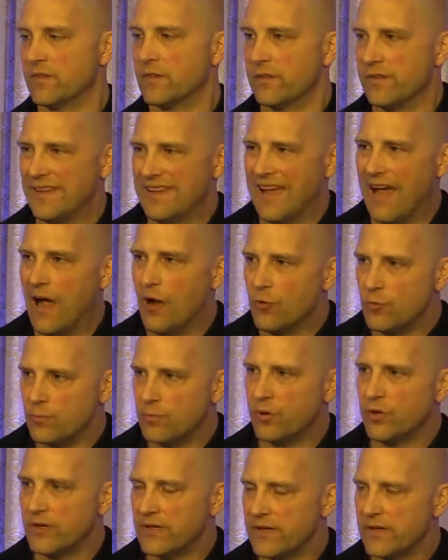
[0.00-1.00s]
So the
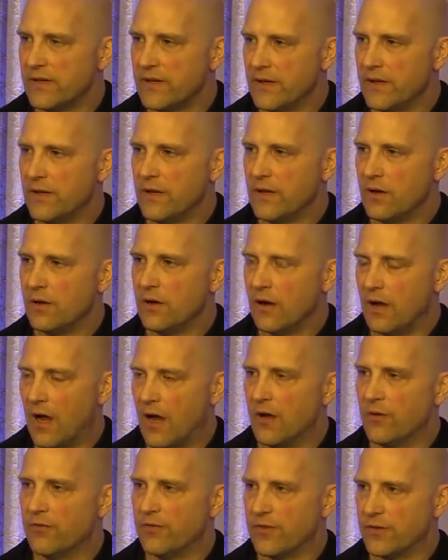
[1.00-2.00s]
output
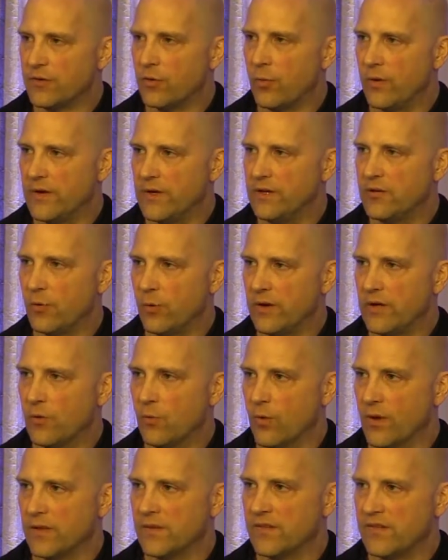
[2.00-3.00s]
of the
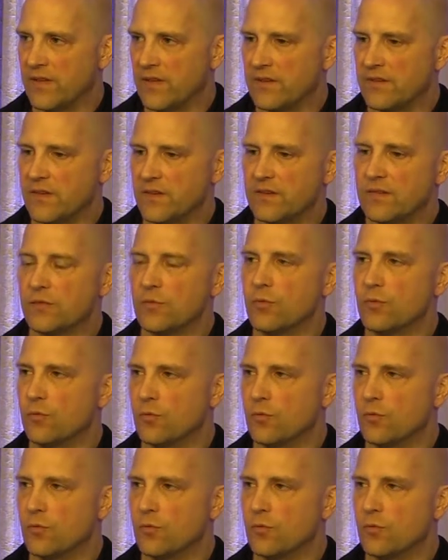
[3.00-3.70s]
2021 census